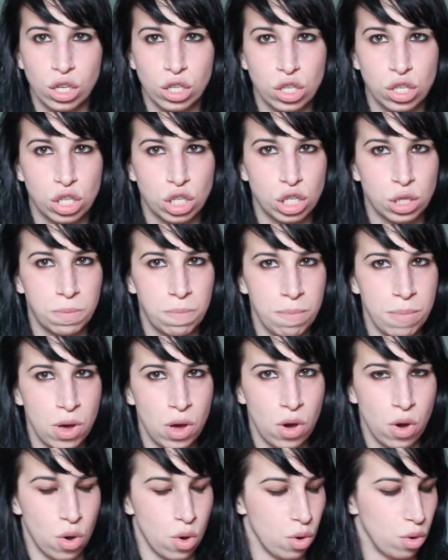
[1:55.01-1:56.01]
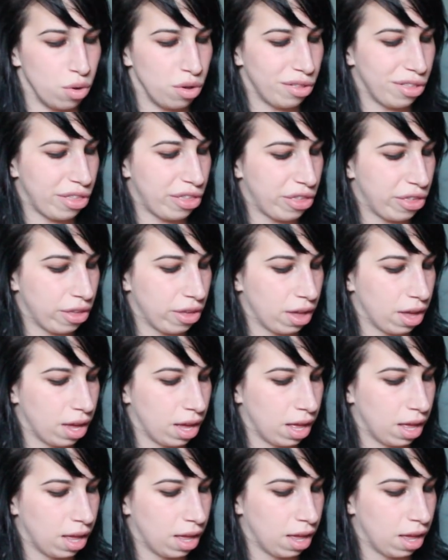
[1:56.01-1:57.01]
smooth.
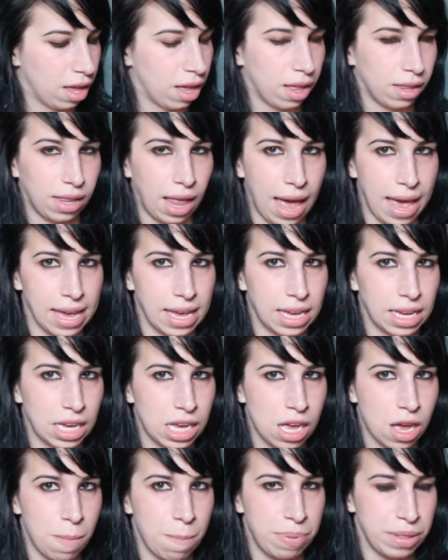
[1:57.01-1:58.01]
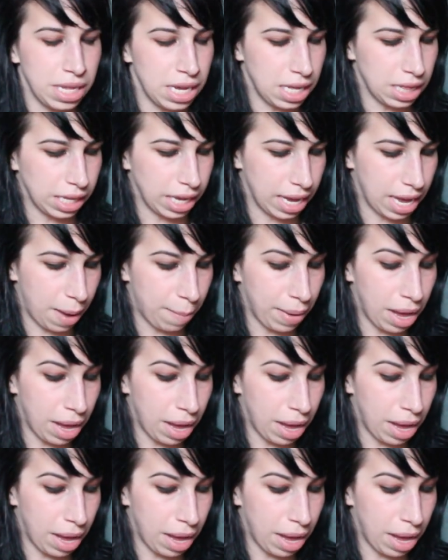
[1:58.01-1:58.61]
Like, completely.